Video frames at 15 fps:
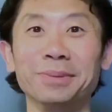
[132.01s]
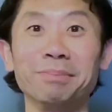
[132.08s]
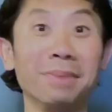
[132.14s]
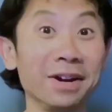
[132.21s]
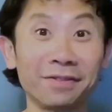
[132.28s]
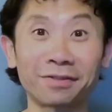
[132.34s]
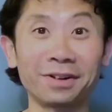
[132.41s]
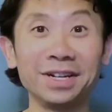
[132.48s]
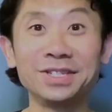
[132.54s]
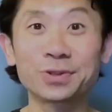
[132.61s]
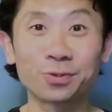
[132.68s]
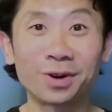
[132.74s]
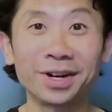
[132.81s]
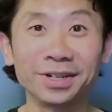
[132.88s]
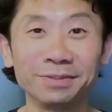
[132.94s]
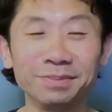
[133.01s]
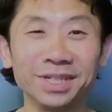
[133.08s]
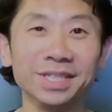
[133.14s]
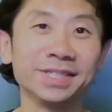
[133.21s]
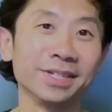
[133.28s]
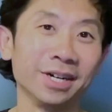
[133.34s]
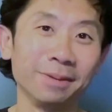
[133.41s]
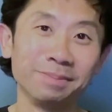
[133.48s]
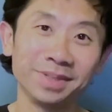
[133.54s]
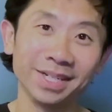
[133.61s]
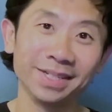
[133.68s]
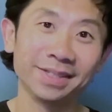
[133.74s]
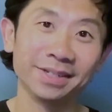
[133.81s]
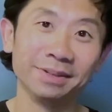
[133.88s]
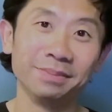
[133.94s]
My friends wanted me to
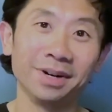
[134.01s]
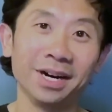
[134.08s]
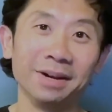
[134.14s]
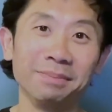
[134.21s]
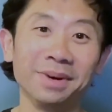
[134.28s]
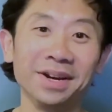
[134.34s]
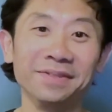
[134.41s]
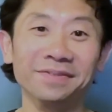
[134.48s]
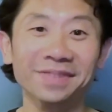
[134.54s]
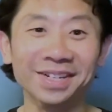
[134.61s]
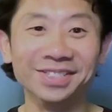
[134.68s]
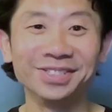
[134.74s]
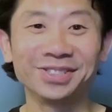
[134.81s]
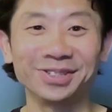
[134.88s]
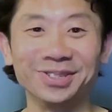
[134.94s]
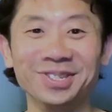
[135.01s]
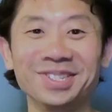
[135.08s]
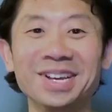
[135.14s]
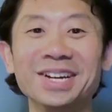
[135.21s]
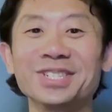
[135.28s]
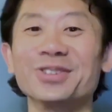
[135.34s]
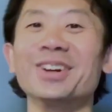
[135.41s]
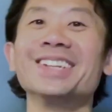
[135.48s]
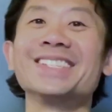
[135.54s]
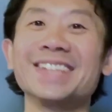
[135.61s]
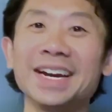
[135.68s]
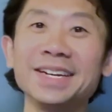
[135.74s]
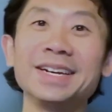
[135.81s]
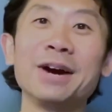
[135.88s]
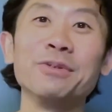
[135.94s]
update them on my adventures, so I
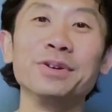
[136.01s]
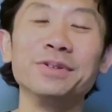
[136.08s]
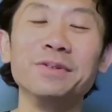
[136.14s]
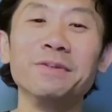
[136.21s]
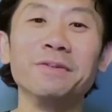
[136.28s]
decided I would